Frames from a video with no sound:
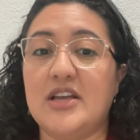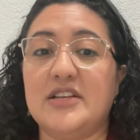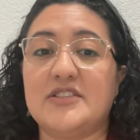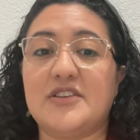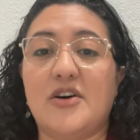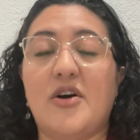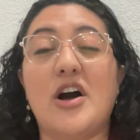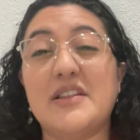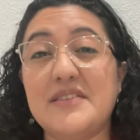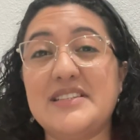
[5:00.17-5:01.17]
So
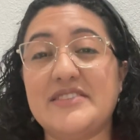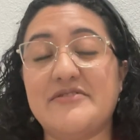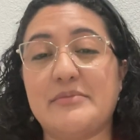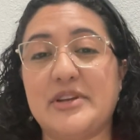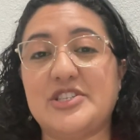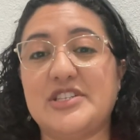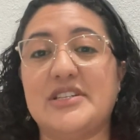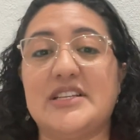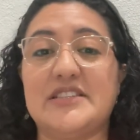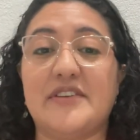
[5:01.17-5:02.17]
all of these
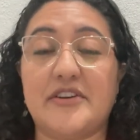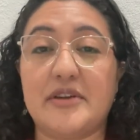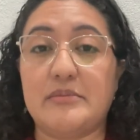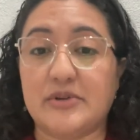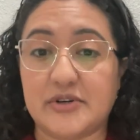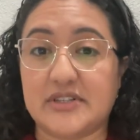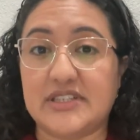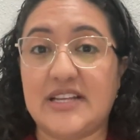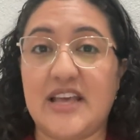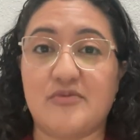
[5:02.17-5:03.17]
information is very
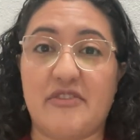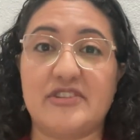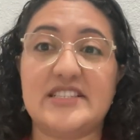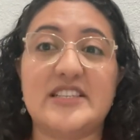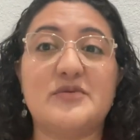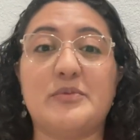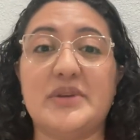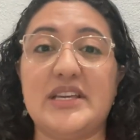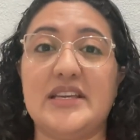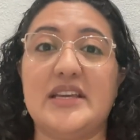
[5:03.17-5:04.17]
important, and references will
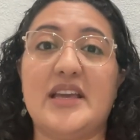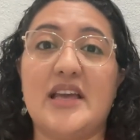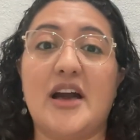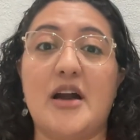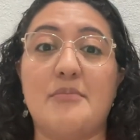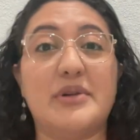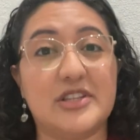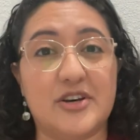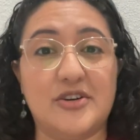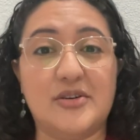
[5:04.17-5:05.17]
be
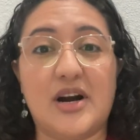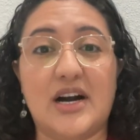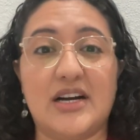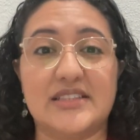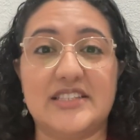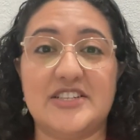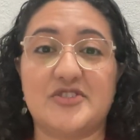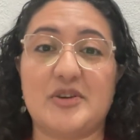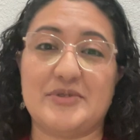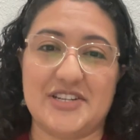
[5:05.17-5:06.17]
below on the
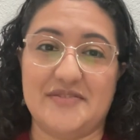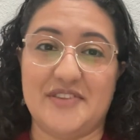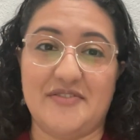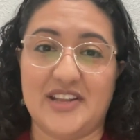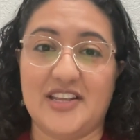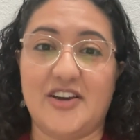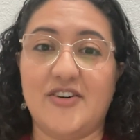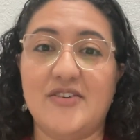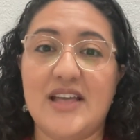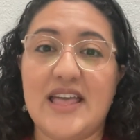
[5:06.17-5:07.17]
description of the
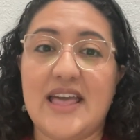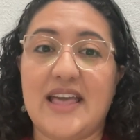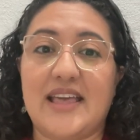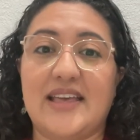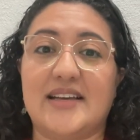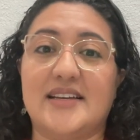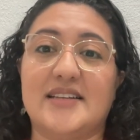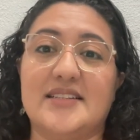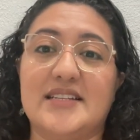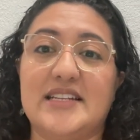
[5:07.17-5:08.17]
video.
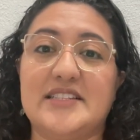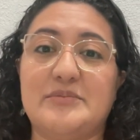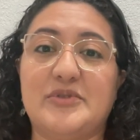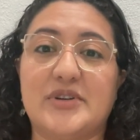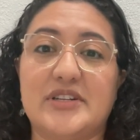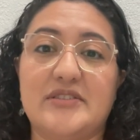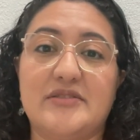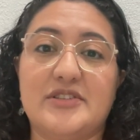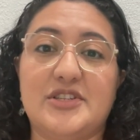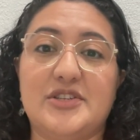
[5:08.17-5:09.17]
And it is
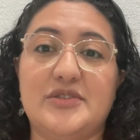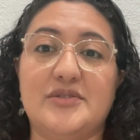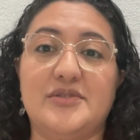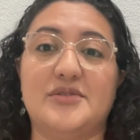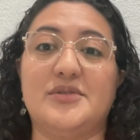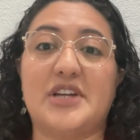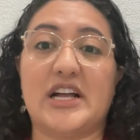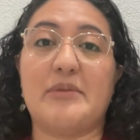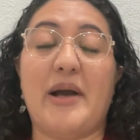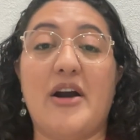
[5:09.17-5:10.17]
important to
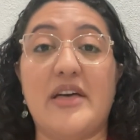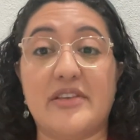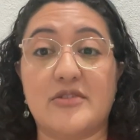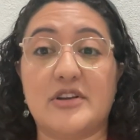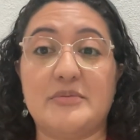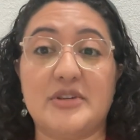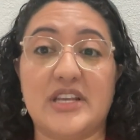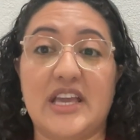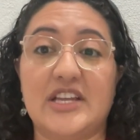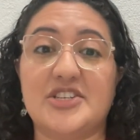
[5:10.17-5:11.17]
talk about ethical
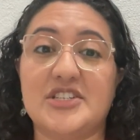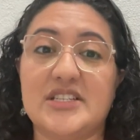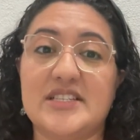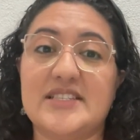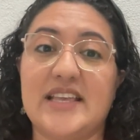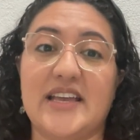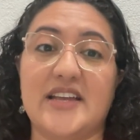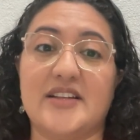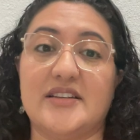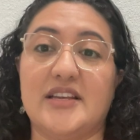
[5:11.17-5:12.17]
communications
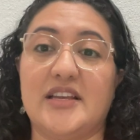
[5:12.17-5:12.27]
and